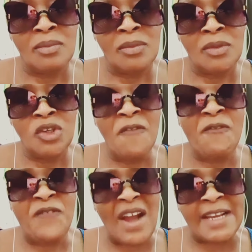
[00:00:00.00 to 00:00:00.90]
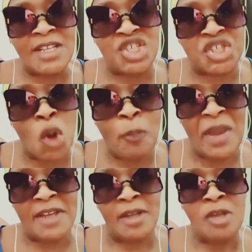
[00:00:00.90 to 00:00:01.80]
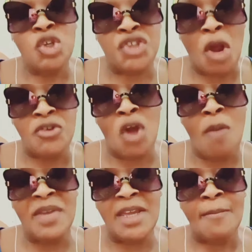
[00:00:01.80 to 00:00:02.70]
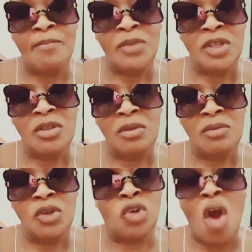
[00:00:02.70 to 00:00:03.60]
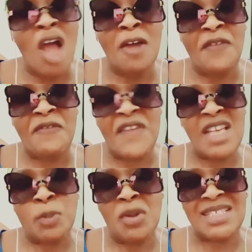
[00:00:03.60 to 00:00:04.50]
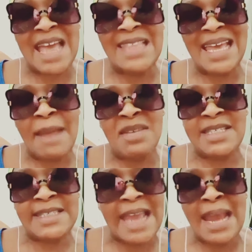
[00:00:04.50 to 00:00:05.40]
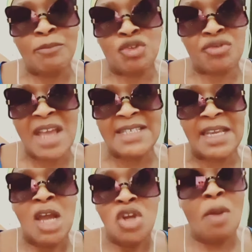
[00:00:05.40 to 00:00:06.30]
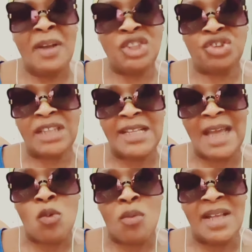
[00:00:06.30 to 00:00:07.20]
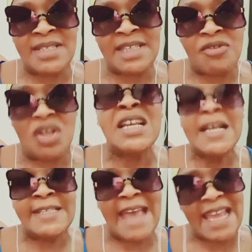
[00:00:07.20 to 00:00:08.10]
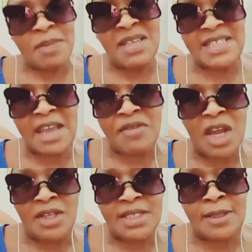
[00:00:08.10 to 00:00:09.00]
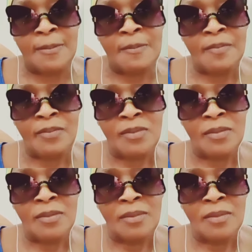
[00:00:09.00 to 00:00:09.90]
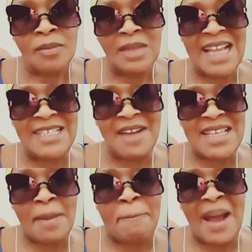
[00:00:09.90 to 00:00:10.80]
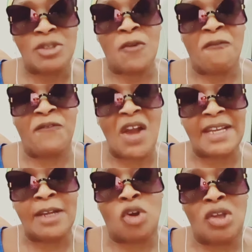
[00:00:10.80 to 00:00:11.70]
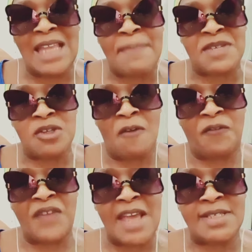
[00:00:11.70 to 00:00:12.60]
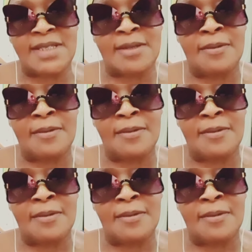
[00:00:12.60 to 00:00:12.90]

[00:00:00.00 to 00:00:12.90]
You're fucking stupid. You don't know me. You go all over Facebook saying that I'm insane, I'm crazy. Nobody should take that woman serious. Take me serious. Nigeria is about to fucking collapse in your face.